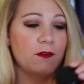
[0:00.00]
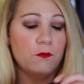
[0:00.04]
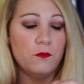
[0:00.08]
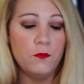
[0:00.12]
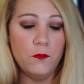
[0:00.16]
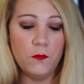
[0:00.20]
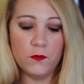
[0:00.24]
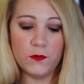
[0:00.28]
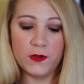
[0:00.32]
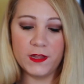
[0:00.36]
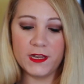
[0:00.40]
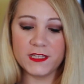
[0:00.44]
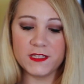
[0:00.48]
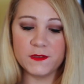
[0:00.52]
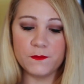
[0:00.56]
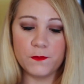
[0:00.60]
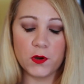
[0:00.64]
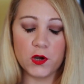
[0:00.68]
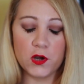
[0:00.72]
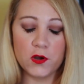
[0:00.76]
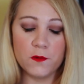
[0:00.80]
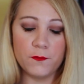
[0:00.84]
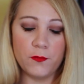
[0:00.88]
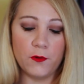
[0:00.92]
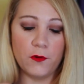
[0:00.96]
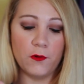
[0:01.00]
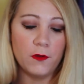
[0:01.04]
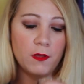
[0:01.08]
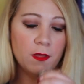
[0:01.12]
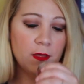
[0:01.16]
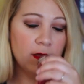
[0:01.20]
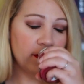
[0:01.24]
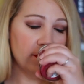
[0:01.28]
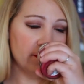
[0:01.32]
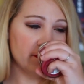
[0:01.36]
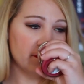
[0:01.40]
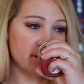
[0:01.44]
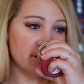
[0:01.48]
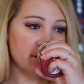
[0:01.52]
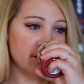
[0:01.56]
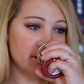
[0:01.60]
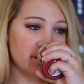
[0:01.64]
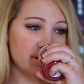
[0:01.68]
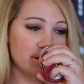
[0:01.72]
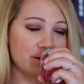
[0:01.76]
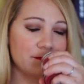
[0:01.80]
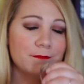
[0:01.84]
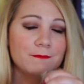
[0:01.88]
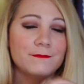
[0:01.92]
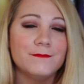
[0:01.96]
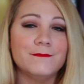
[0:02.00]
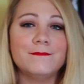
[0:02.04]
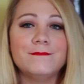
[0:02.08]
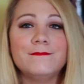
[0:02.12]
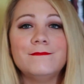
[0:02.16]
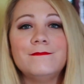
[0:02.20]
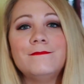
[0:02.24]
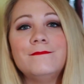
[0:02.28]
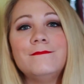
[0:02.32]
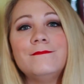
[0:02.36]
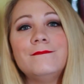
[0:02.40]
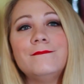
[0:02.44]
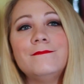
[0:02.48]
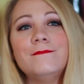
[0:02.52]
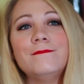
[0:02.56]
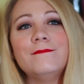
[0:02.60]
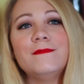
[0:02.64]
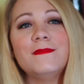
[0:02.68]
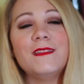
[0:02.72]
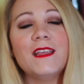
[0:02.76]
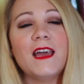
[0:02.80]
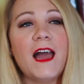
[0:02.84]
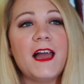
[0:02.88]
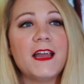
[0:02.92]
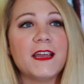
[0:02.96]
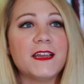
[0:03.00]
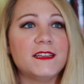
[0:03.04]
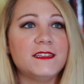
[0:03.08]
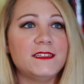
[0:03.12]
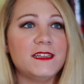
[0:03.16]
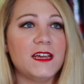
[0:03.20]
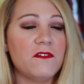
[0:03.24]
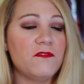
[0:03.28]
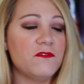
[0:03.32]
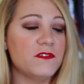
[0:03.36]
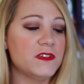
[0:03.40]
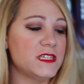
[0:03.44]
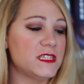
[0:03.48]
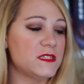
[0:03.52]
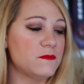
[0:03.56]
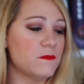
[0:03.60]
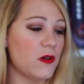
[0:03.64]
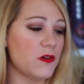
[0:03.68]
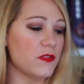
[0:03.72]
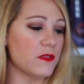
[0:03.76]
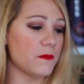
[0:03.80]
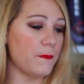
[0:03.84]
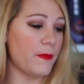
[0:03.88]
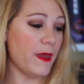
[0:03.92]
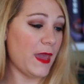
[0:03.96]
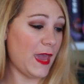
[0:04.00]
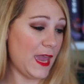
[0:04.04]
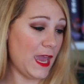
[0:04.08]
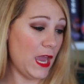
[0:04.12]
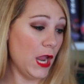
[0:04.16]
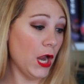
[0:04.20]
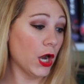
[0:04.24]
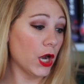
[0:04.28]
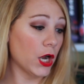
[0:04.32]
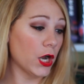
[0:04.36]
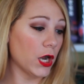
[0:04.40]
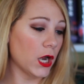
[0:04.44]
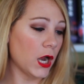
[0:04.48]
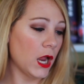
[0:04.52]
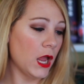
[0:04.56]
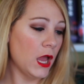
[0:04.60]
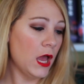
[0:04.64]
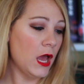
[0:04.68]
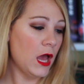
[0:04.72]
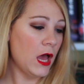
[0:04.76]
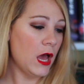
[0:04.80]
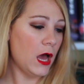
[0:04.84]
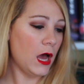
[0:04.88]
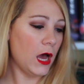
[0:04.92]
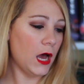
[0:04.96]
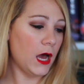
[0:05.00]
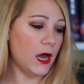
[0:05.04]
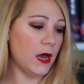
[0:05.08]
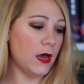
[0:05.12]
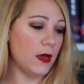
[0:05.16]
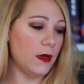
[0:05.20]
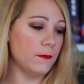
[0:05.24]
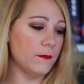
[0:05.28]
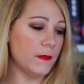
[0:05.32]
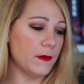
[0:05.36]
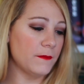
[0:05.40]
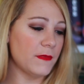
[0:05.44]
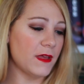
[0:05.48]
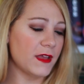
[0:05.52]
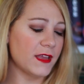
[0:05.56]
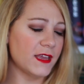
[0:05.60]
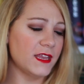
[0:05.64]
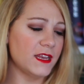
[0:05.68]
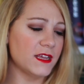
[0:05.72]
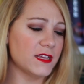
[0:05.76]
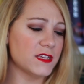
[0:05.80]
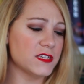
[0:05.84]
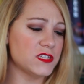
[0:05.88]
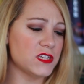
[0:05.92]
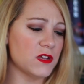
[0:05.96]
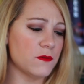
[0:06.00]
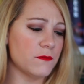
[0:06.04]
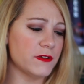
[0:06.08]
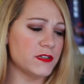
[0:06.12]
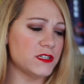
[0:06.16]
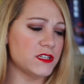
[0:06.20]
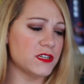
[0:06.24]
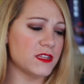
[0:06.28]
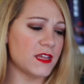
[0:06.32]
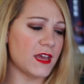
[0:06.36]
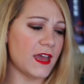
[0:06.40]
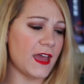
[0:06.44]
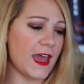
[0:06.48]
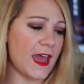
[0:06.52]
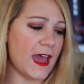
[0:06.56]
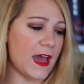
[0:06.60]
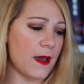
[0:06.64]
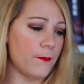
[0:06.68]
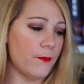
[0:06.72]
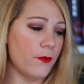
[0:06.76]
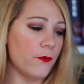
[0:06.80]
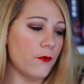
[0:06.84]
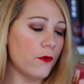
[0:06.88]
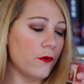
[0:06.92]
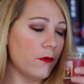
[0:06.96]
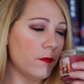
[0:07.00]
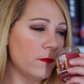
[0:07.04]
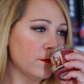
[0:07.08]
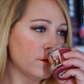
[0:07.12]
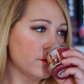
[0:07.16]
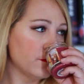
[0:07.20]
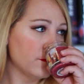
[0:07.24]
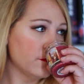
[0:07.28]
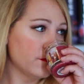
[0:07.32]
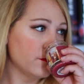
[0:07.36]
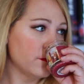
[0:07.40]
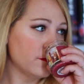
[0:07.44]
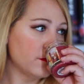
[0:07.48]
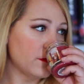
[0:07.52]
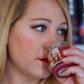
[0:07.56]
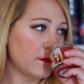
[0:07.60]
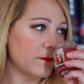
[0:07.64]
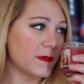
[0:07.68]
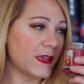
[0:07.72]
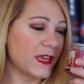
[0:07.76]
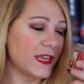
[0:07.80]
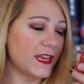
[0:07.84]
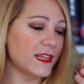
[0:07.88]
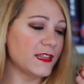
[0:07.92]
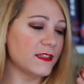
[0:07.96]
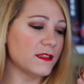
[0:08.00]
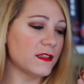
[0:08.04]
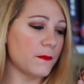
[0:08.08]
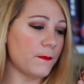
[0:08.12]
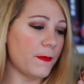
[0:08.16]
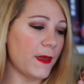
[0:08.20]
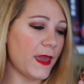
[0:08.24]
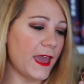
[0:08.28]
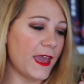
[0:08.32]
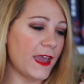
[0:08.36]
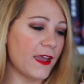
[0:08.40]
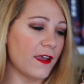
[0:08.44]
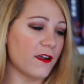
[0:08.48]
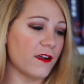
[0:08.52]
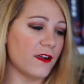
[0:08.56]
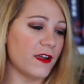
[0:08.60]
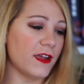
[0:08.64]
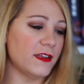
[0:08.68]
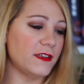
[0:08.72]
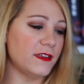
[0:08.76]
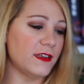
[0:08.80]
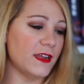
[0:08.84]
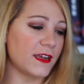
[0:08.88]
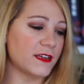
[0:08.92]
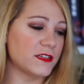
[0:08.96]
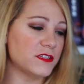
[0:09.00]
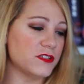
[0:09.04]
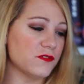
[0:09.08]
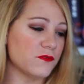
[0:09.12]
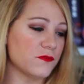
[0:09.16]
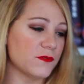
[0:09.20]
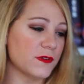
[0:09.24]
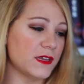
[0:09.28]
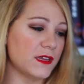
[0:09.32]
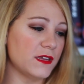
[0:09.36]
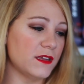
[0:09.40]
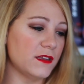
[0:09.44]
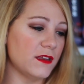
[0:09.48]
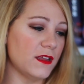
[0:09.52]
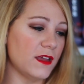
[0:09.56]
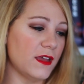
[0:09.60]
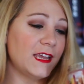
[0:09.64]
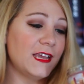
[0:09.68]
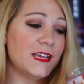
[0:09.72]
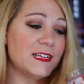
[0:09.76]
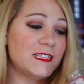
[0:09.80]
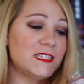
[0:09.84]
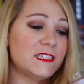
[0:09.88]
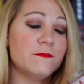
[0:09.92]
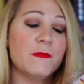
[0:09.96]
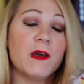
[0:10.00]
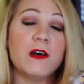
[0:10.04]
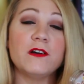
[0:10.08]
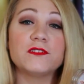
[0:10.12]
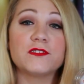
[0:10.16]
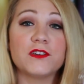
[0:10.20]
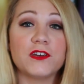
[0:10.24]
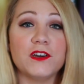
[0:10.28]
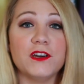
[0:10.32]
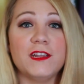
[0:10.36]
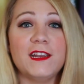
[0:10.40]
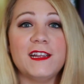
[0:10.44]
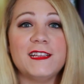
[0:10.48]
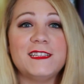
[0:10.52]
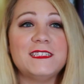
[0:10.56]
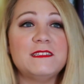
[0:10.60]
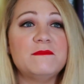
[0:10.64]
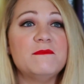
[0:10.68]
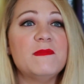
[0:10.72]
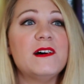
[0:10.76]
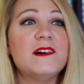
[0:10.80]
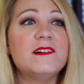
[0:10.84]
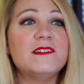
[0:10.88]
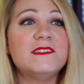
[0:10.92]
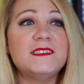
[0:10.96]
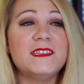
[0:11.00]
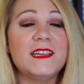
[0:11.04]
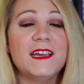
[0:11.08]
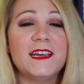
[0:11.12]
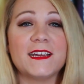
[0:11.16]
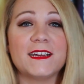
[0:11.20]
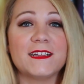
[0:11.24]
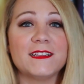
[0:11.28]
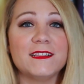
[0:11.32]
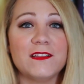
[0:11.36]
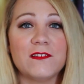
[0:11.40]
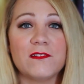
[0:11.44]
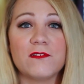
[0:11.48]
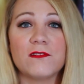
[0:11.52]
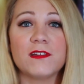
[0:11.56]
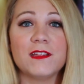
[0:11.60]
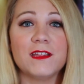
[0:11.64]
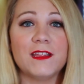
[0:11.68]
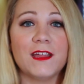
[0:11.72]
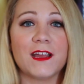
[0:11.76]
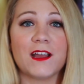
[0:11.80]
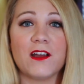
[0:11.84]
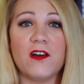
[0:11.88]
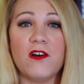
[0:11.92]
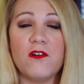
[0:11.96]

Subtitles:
Ooh, and it's purple. I can definitely smell the pear. I'm not getting so much of that apple. I'm getting the pear and nectarine. It smells good. It smells like literally like